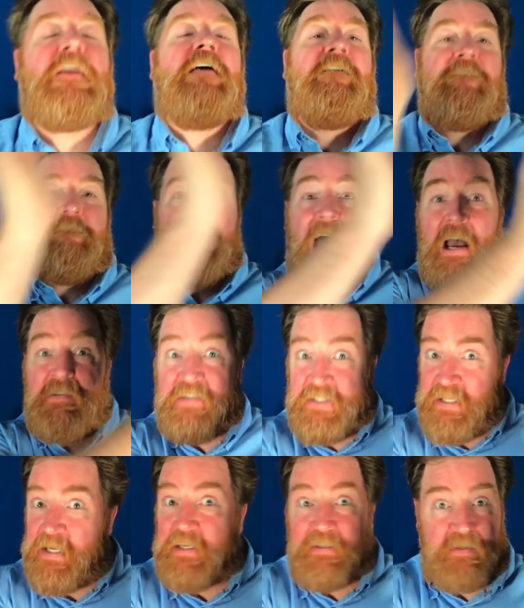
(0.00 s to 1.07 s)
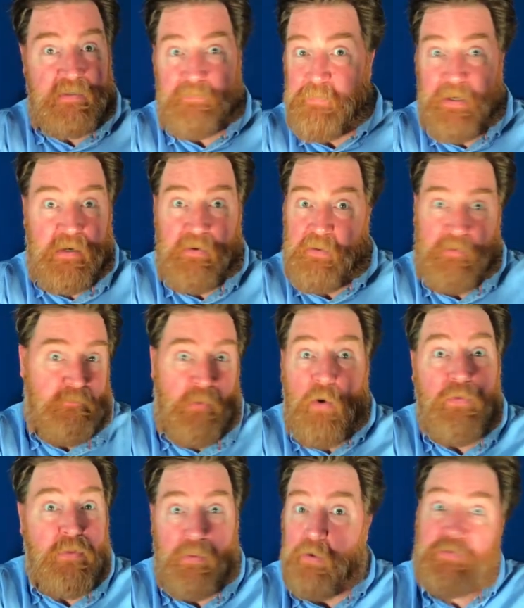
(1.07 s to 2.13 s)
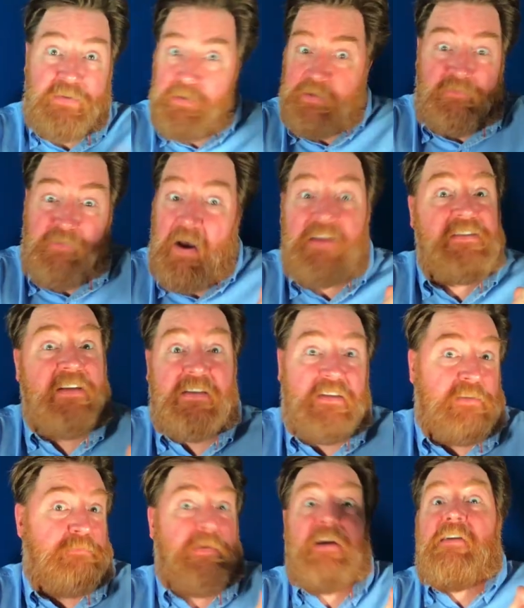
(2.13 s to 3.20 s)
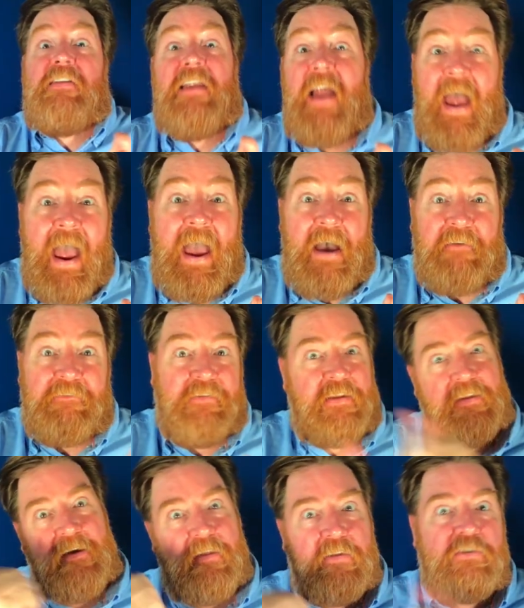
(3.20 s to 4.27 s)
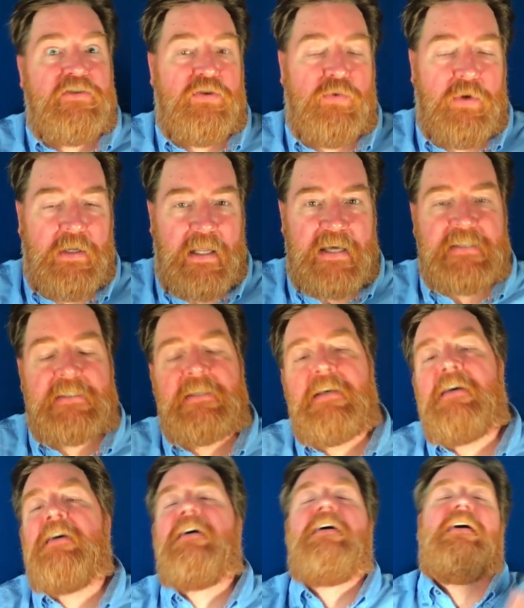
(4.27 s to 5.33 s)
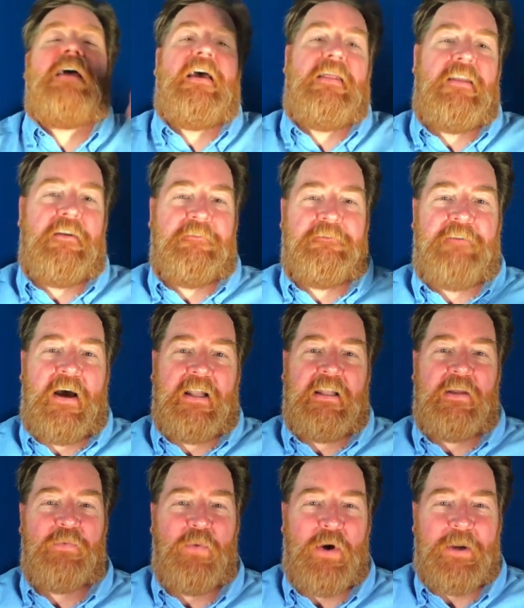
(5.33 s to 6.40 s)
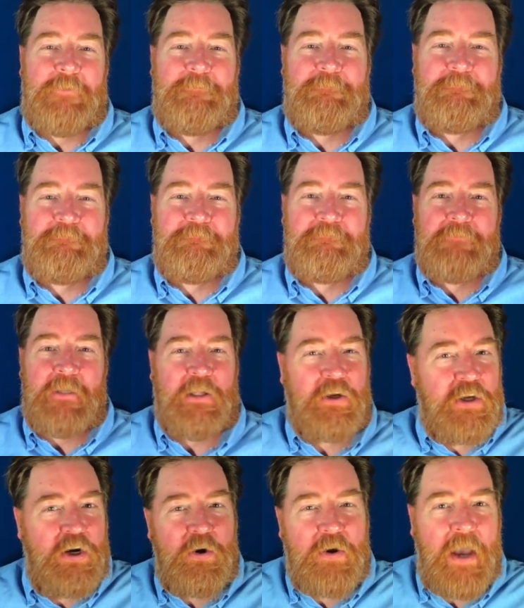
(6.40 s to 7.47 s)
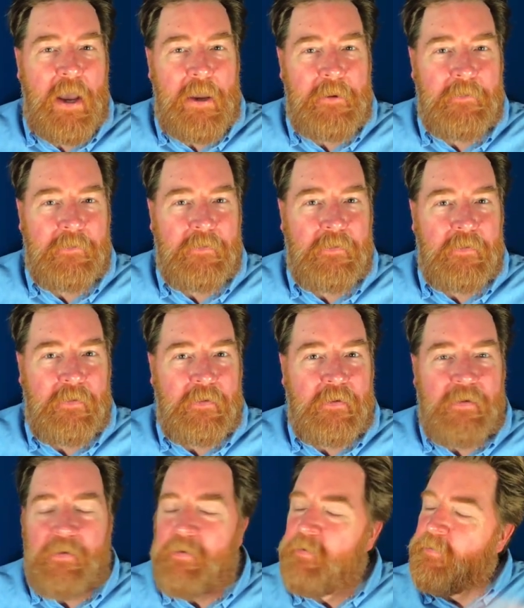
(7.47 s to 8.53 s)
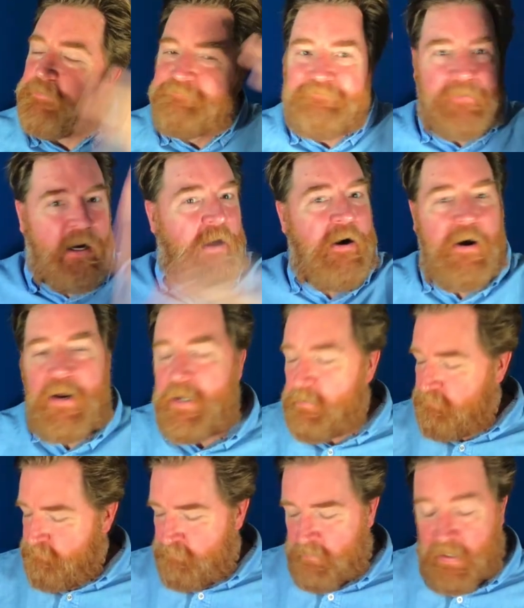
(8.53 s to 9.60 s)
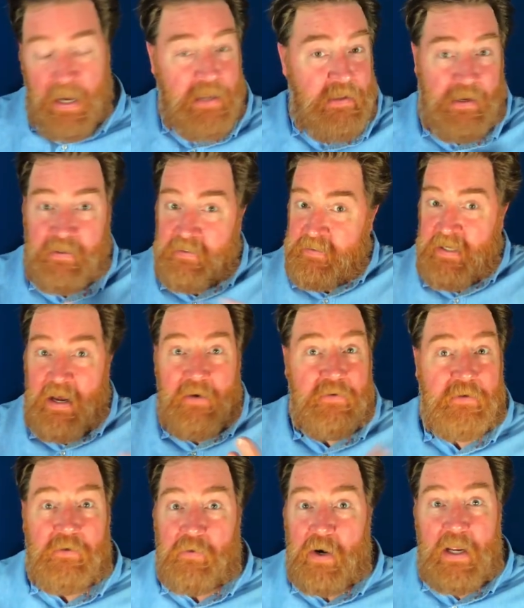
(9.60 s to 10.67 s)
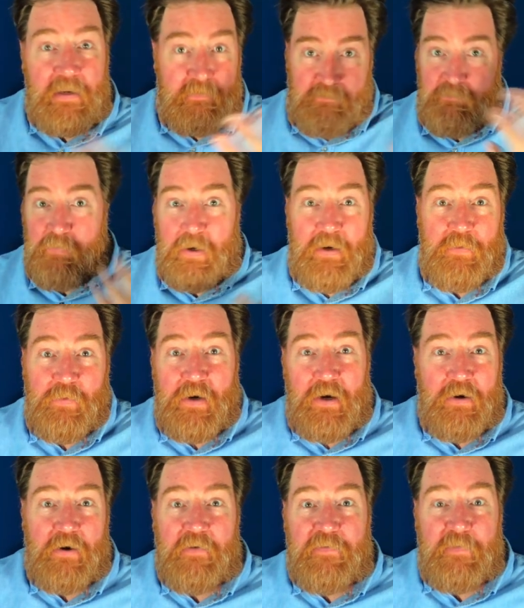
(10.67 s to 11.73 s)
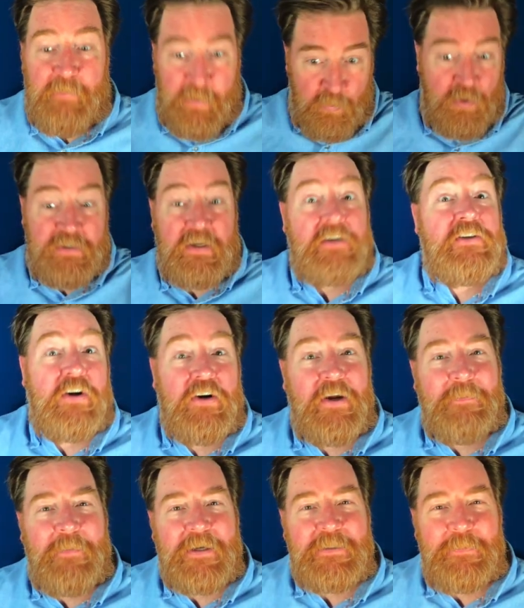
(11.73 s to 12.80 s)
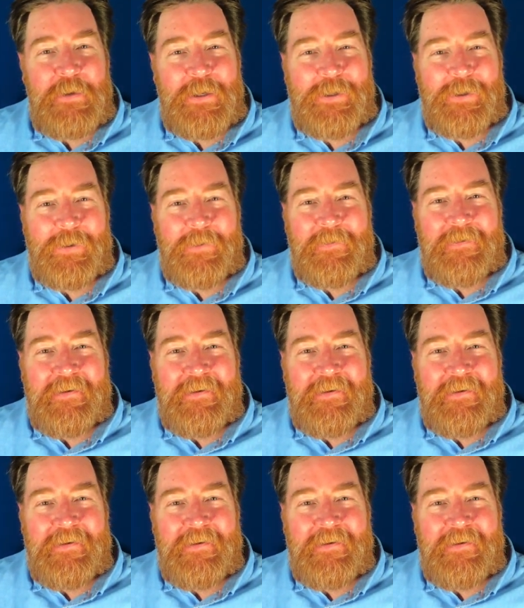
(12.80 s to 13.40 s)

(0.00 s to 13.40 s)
5/6 is bigger than both of those because 5/6 is bigger than a half, and the other two are less. And then finally 1. Looking okay? All right. It sounded great, what I heard from you once I turned up my speaker.